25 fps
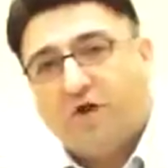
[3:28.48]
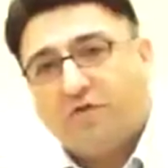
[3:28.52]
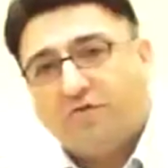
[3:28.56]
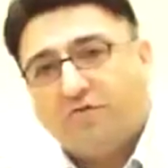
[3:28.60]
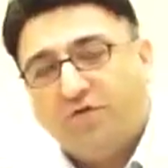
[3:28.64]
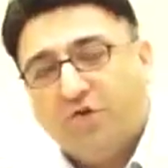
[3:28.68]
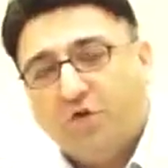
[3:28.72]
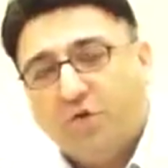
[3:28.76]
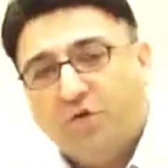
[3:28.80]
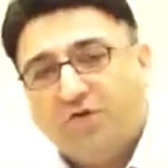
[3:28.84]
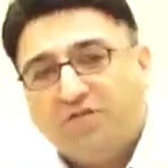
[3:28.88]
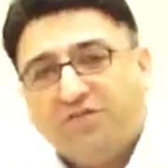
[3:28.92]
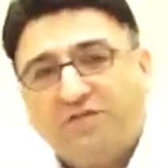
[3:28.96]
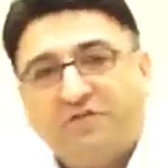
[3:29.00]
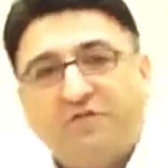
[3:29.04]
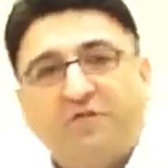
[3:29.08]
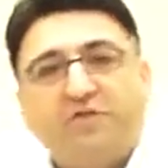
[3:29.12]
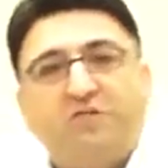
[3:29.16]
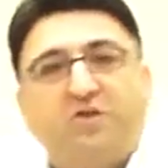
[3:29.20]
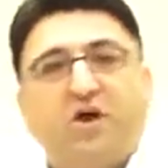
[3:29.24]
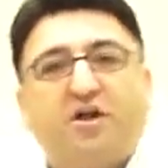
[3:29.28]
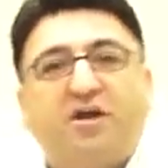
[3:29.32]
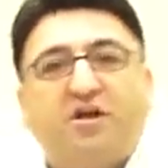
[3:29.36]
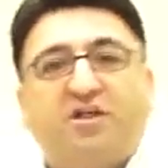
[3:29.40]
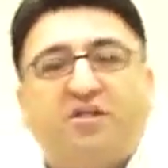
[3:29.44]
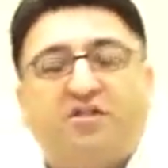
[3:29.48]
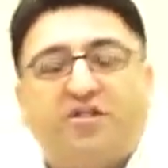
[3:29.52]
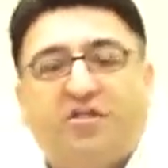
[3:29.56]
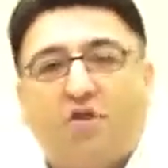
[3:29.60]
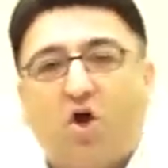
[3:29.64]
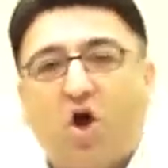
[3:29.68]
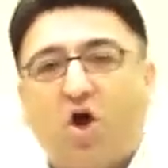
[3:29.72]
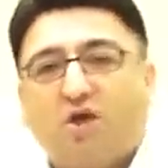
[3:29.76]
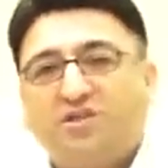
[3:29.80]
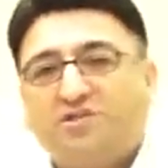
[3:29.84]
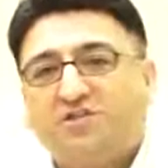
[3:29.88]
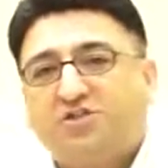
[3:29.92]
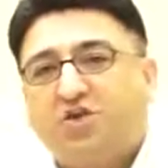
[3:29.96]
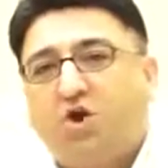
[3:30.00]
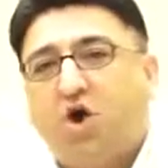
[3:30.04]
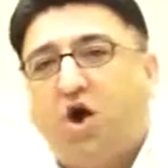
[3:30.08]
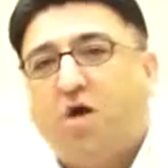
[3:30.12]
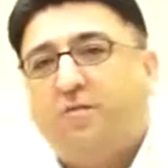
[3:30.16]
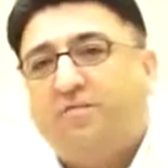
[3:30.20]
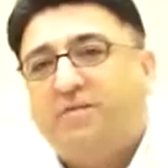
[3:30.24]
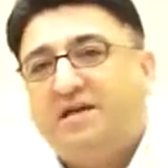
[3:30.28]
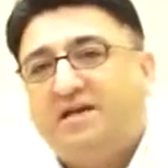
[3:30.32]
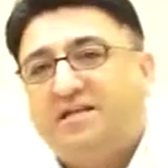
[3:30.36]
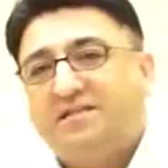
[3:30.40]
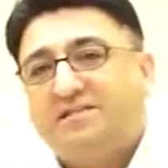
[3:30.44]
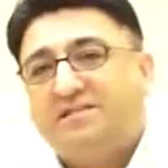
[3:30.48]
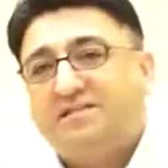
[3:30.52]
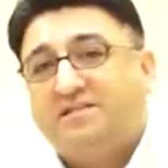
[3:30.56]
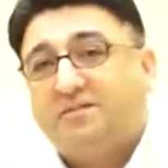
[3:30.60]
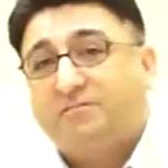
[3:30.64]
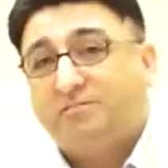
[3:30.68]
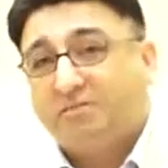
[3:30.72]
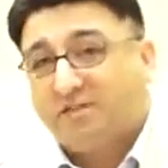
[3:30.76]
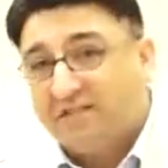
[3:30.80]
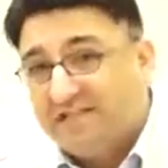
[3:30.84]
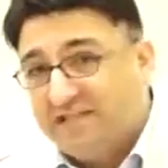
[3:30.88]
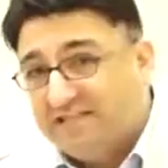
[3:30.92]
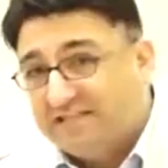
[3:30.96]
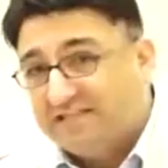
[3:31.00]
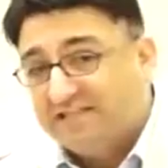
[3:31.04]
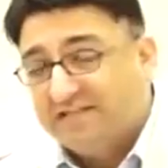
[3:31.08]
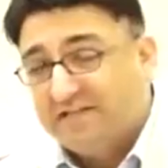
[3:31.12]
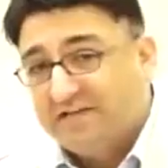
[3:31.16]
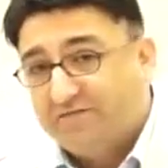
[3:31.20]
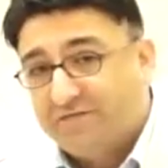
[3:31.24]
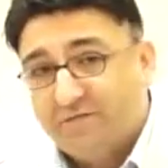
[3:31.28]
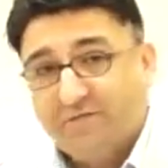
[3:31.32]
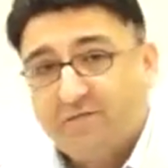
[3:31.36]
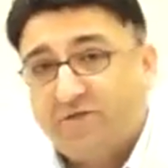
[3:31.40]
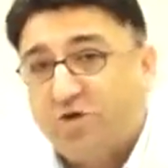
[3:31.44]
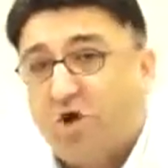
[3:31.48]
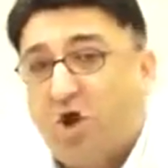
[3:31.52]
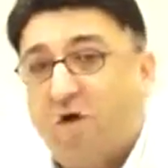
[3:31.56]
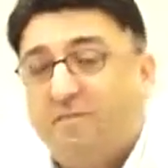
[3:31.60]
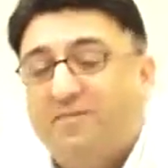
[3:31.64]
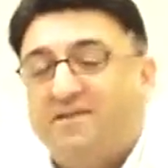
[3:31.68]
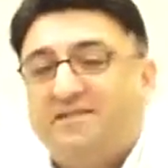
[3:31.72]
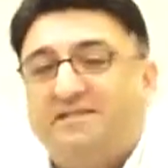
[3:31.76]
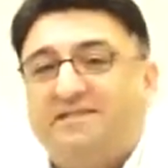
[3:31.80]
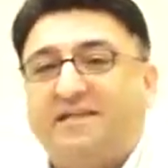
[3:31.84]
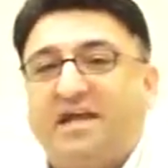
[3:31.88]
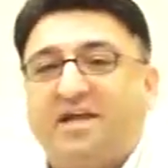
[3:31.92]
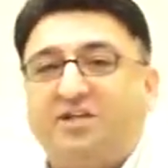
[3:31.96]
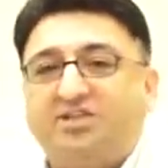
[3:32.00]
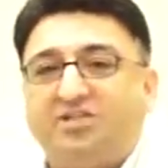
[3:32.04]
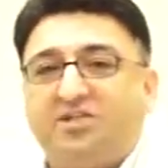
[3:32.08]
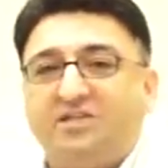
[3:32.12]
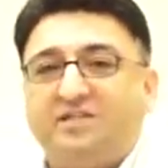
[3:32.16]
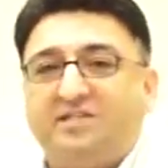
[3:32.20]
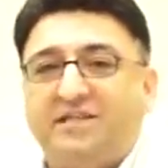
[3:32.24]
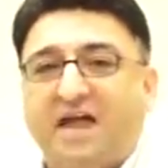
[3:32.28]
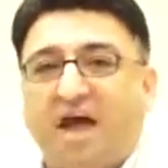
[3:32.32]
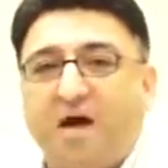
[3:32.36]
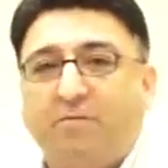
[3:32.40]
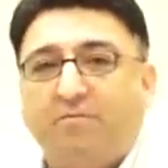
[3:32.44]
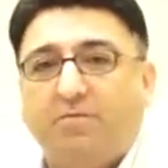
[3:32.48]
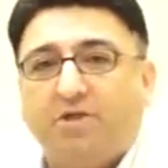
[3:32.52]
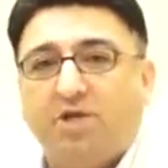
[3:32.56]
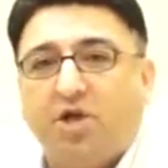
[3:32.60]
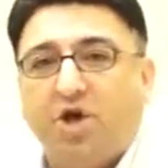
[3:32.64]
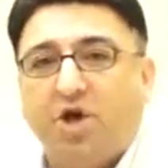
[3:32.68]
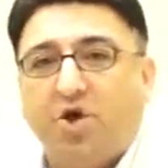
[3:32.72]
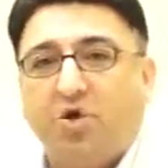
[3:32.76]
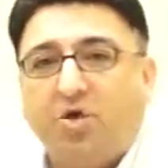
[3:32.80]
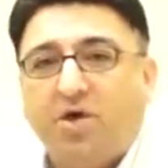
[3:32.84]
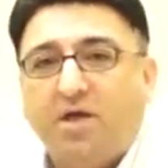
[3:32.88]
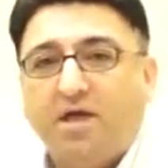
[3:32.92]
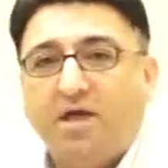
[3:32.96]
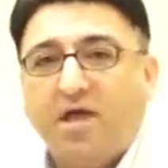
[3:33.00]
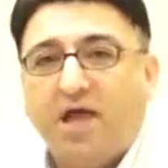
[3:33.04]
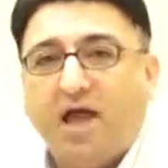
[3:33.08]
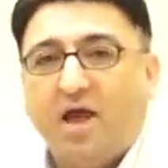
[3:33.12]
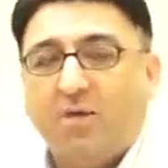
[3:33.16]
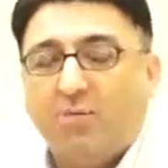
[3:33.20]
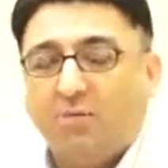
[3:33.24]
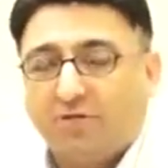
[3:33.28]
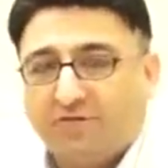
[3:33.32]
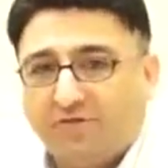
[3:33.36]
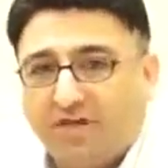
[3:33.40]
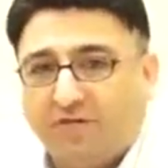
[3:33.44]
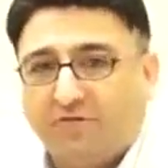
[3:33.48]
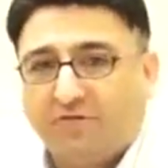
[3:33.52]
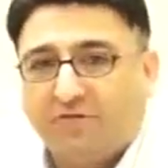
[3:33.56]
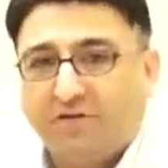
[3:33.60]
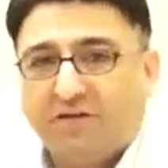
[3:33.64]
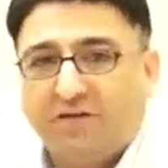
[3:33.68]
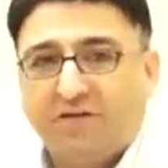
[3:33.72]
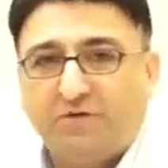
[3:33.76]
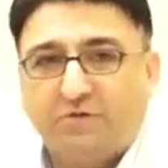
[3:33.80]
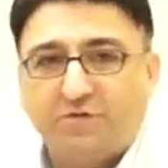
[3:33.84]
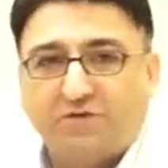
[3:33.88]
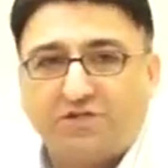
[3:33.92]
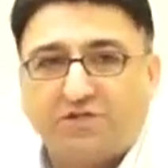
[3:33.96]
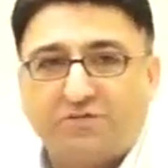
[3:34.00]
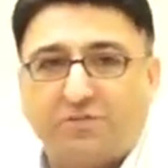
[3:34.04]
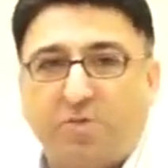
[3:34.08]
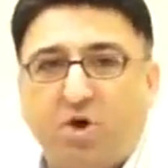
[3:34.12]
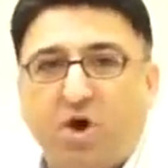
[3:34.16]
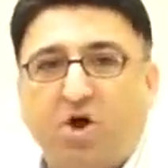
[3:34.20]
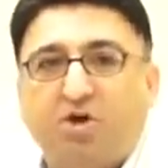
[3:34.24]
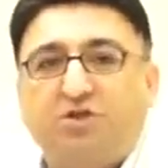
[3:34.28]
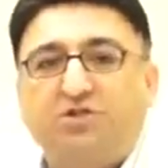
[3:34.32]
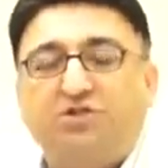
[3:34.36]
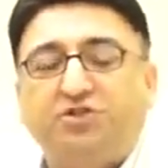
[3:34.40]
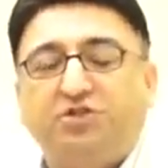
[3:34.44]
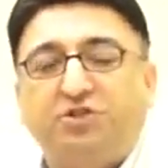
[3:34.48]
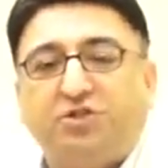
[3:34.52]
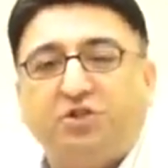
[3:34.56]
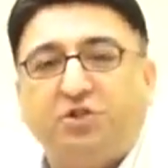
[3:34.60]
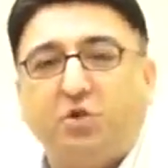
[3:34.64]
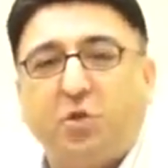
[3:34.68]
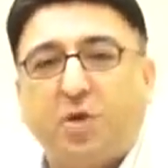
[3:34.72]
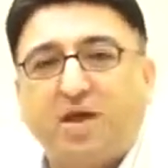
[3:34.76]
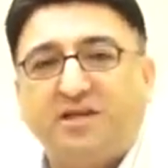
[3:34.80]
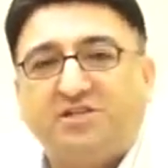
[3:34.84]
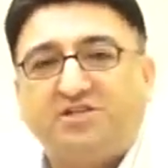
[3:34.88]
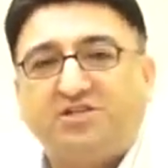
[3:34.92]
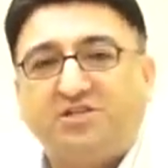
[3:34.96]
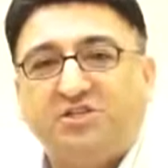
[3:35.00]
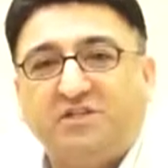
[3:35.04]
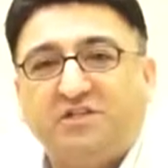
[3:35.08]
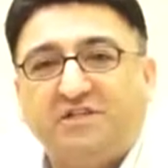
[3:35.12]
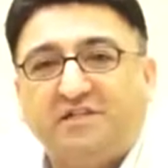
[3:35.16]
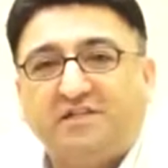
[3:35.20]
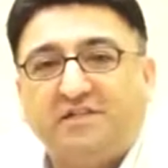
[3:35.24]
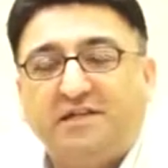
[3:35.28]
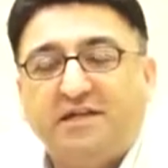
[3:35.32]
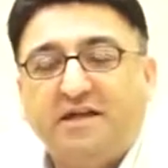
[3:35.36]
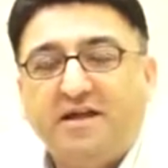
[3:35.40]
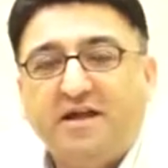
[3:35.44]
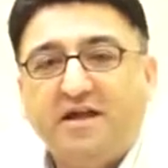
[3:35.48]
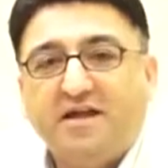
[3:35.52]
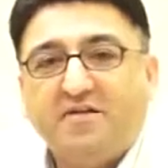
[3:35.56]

our viewers, if you've got any thoughts, comments, please leave them in the comment section down below, and we'll definitely respond to your questions.